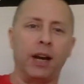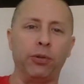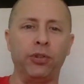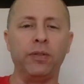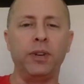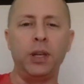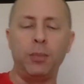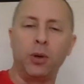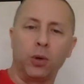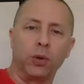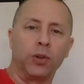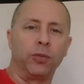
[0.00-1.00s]
I received an
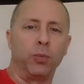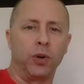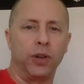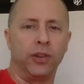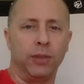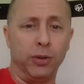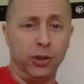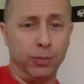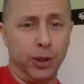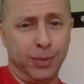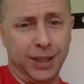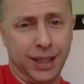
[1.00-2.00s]
email earlier this morning saying, Mr.
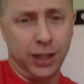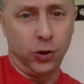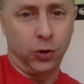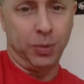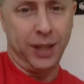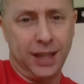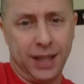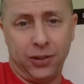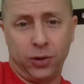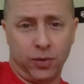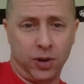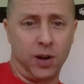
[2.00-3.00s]
Bowman, can you explain the
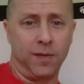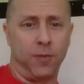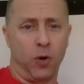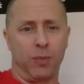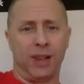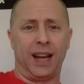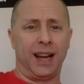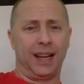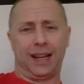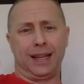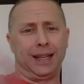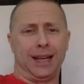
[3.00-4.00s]
is over of formula?
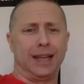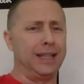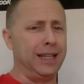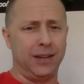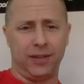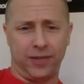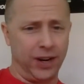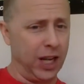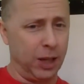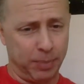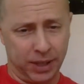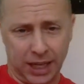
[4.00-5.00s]
I need it for
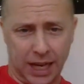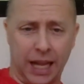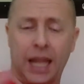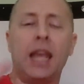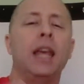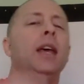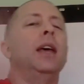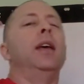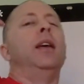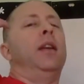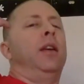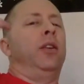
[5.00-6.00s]
help.
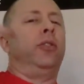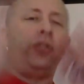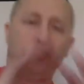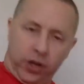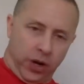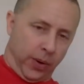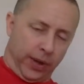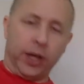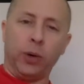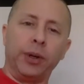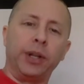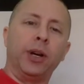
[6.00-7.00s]
So
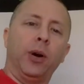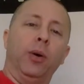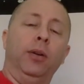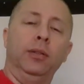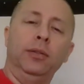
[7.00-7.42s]
here we go.